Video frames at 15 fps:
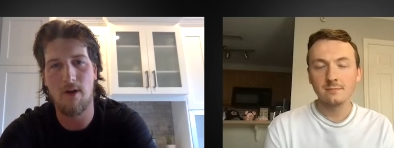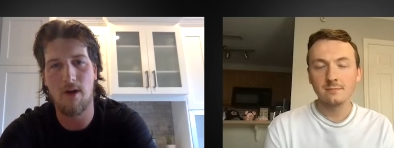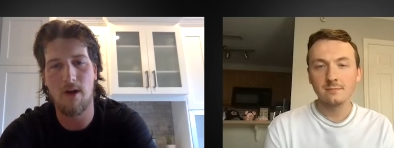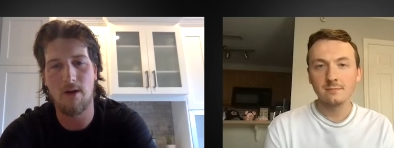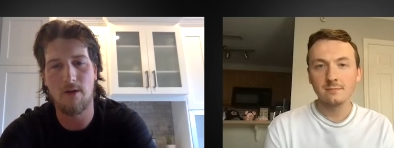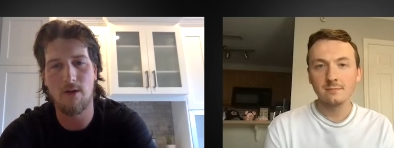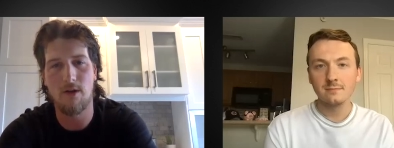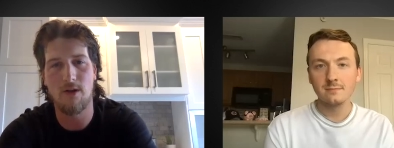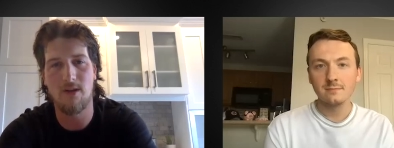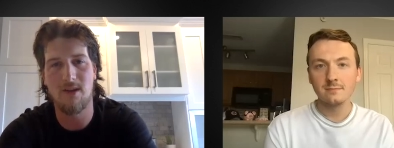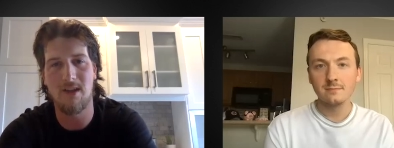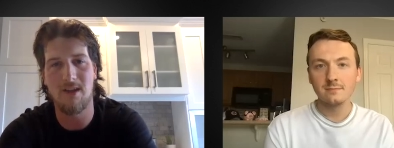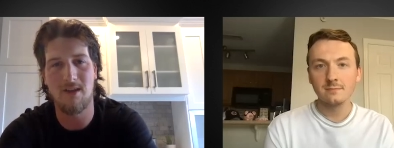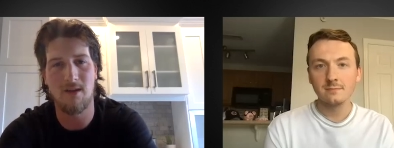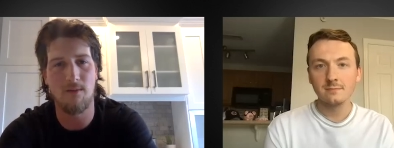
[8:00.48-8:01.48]
Speaker 1: a good
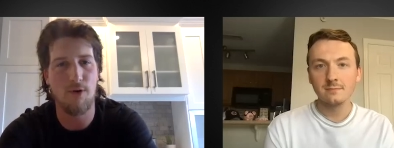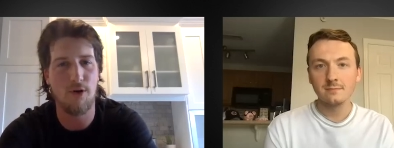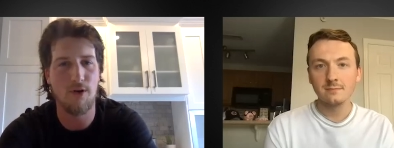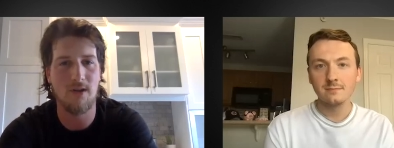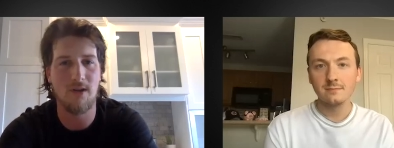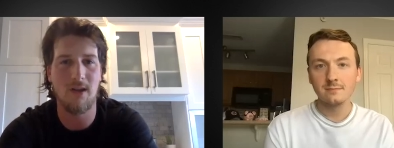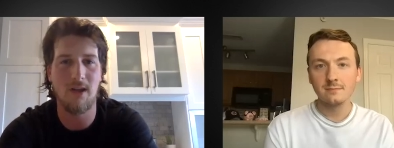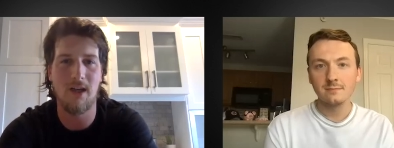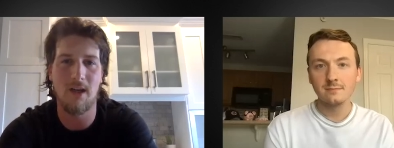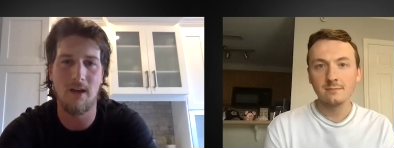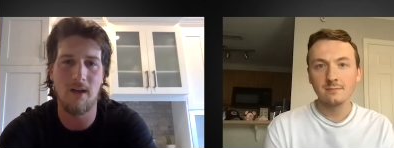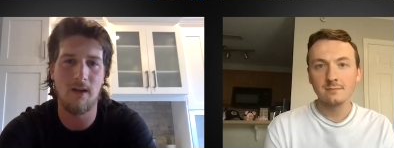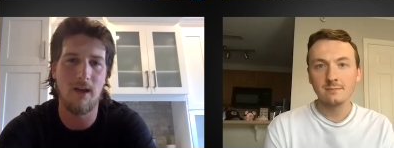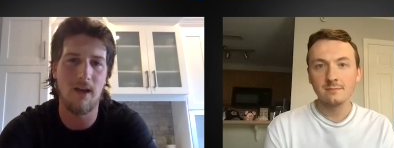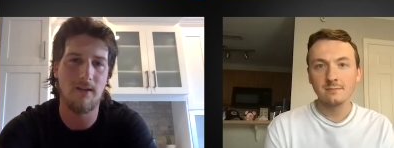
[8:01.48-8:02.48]
season personally
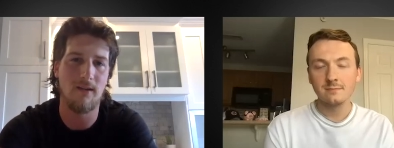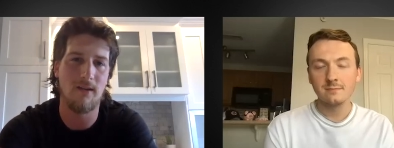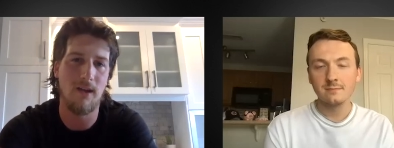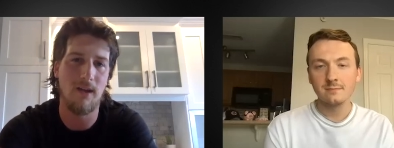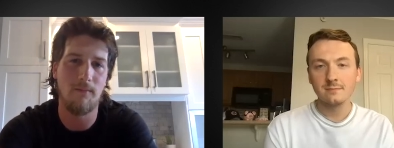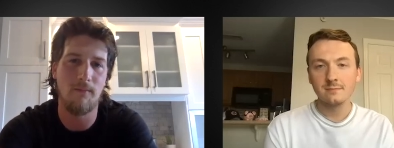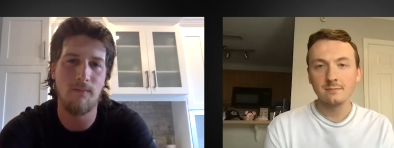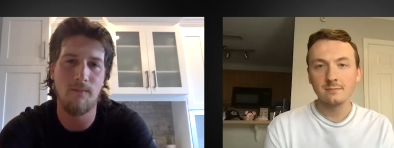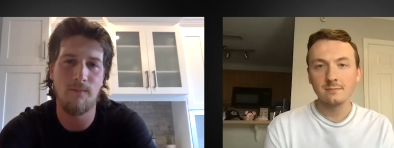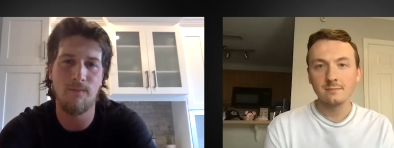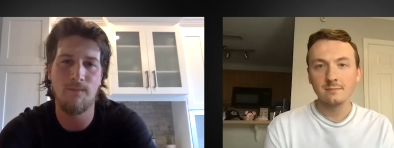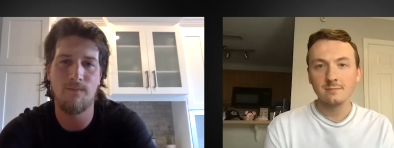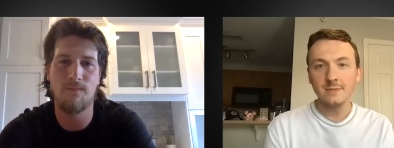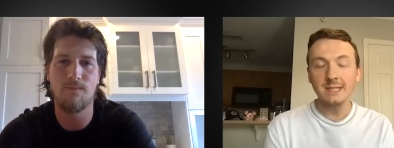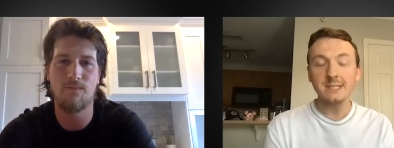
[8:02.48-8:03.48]
and as a team.
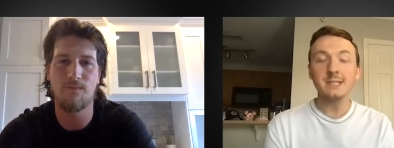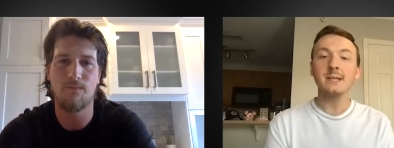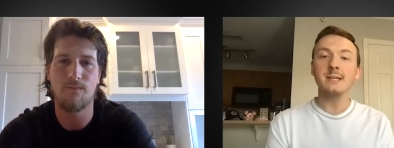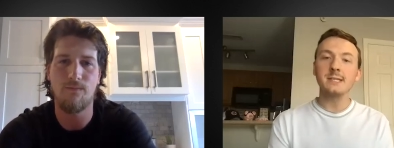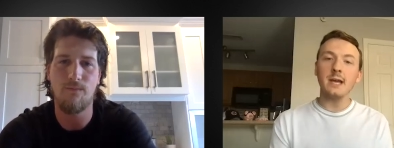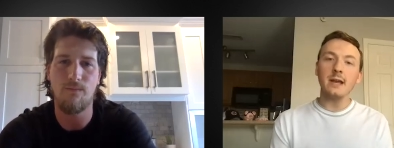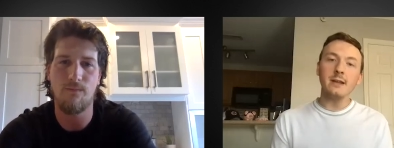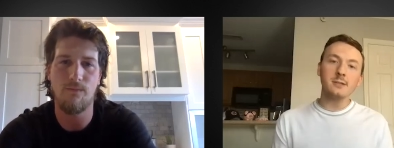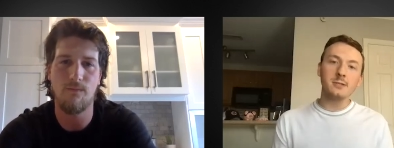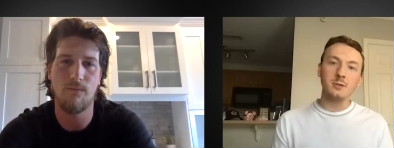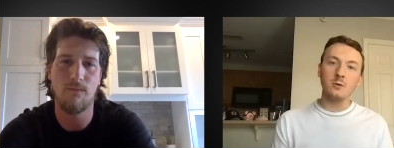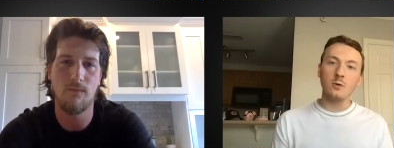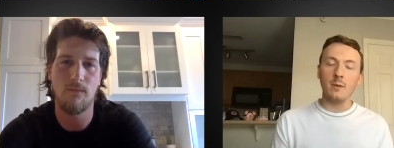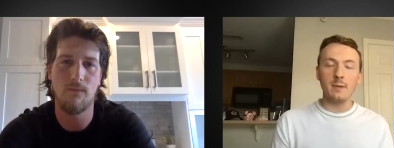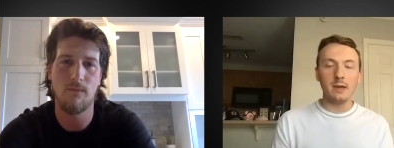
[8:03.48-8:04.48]
Speaker 2: Is it exciting
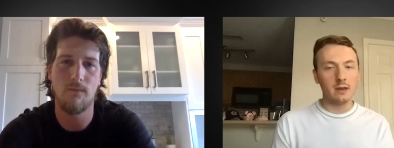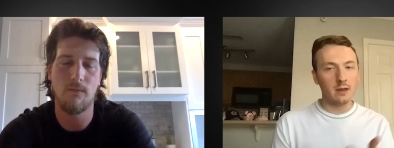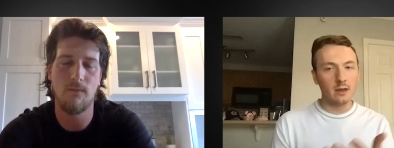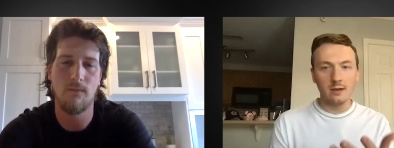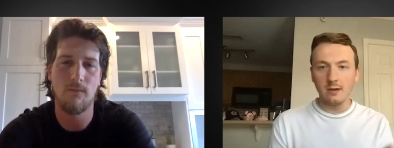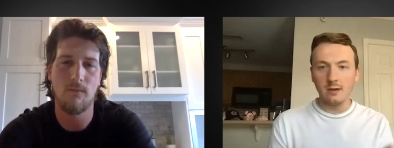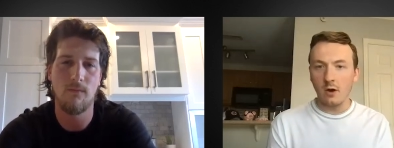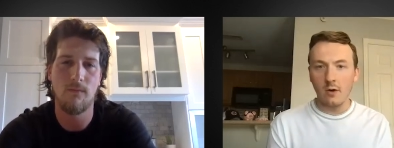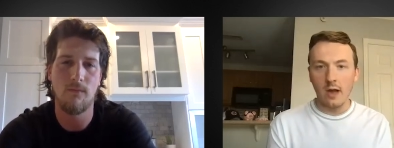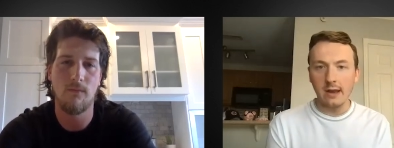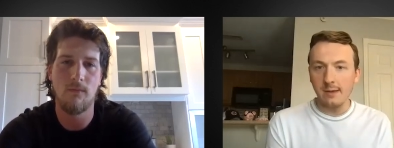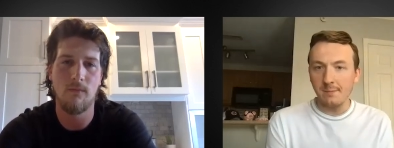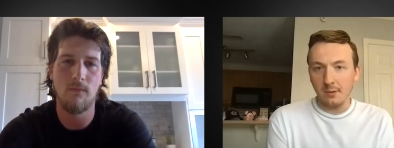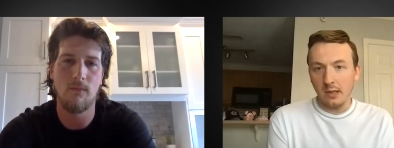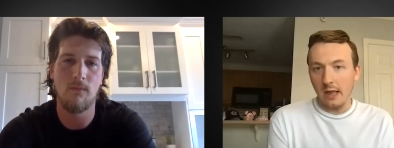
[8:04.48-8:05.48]
too? I mean, you know,
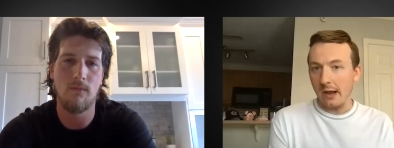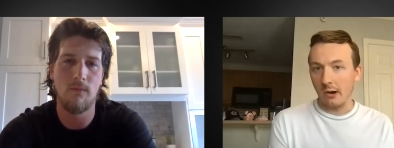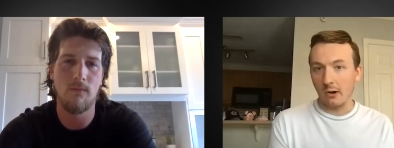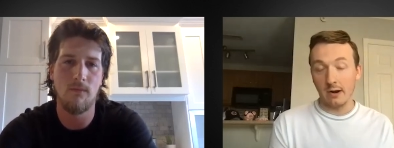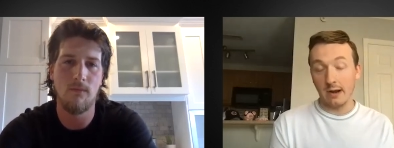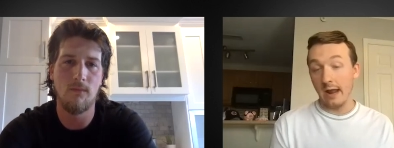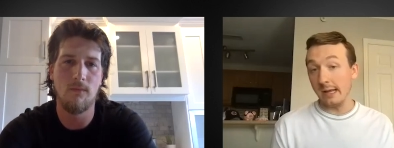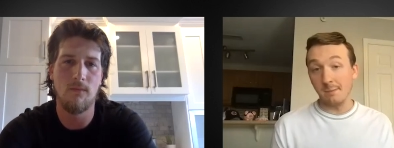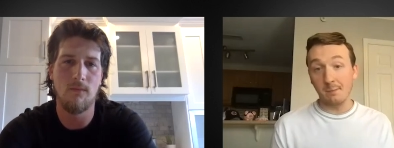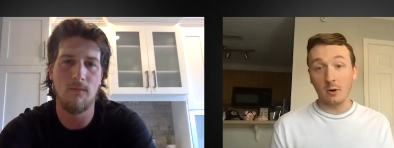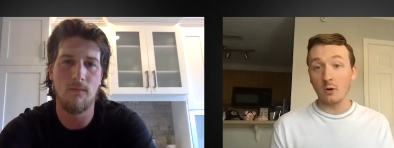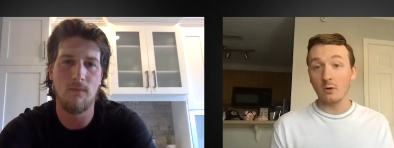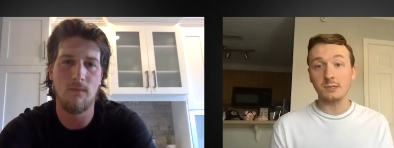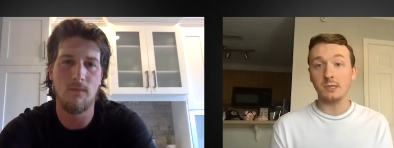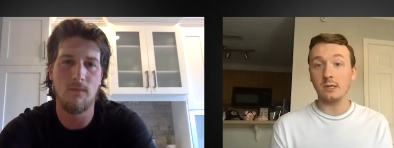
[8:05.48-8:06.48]
any player and any
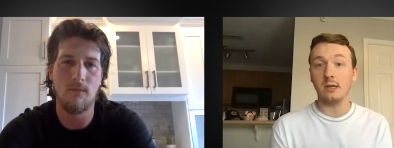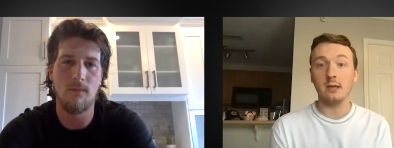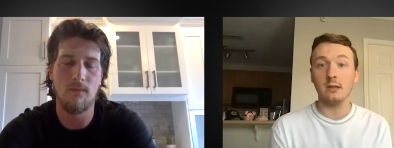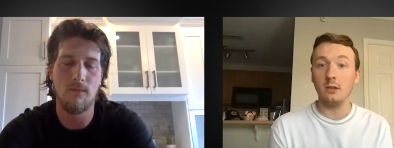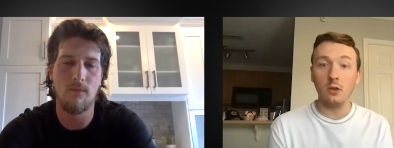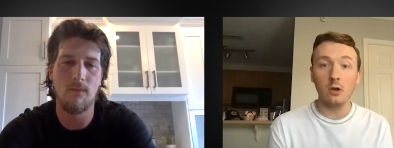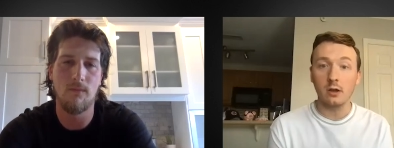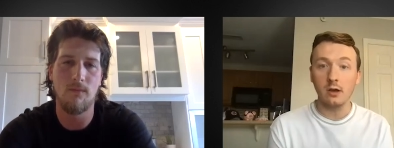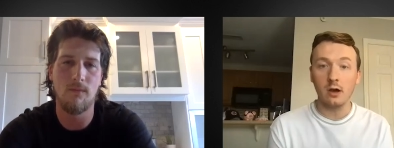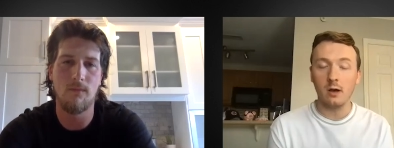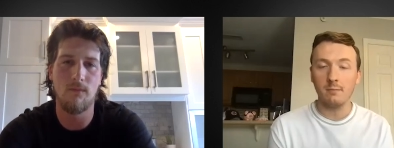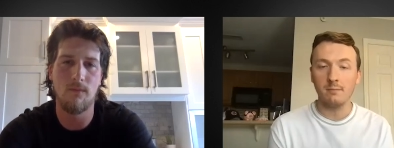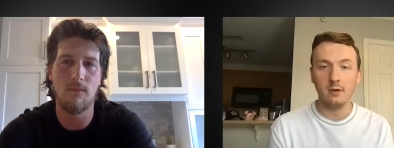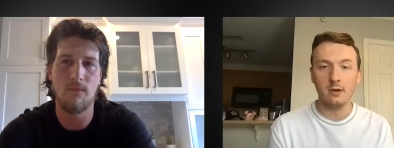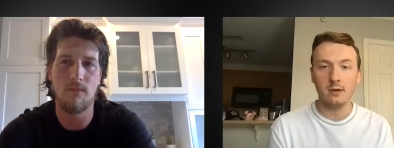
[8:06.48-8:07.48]
person can look
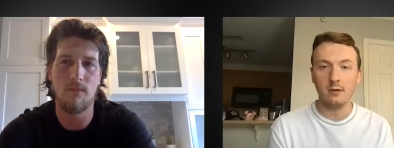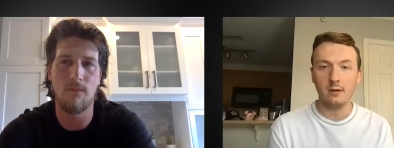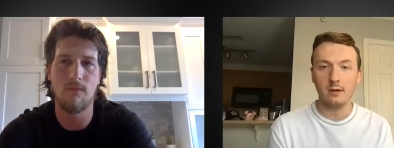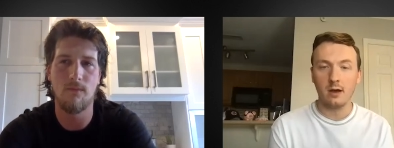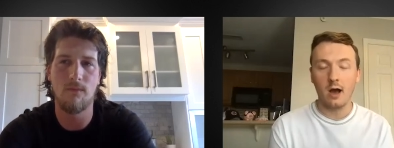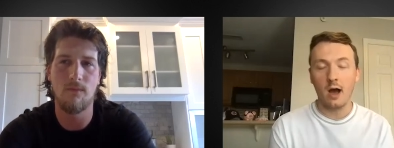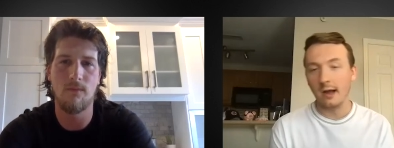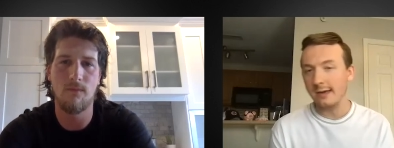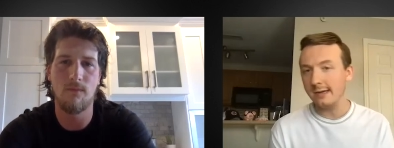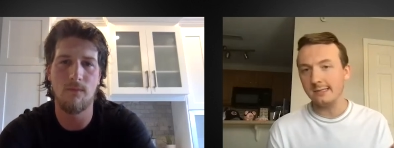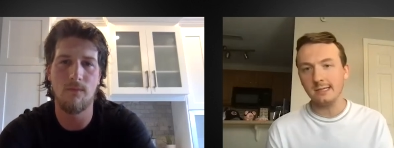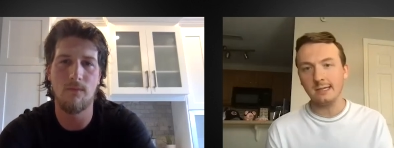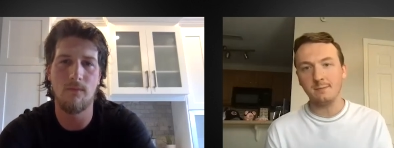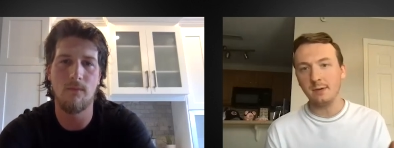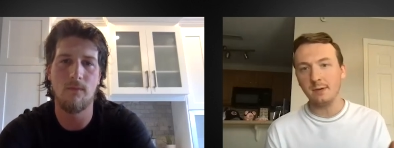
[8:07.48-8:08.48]
up uh, hockey
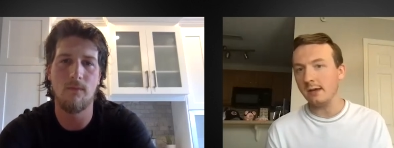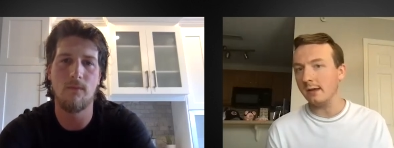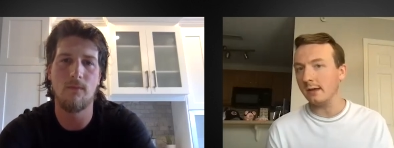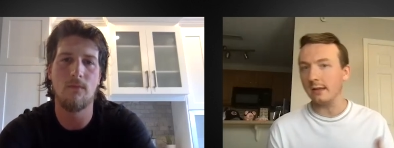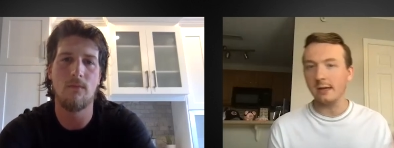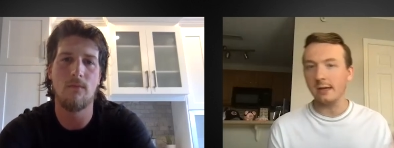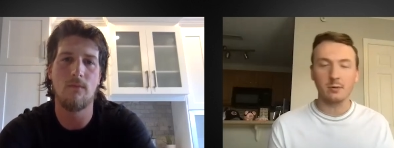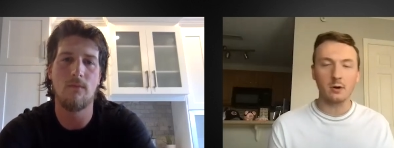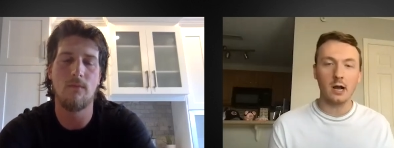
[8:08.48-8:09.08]
DB elite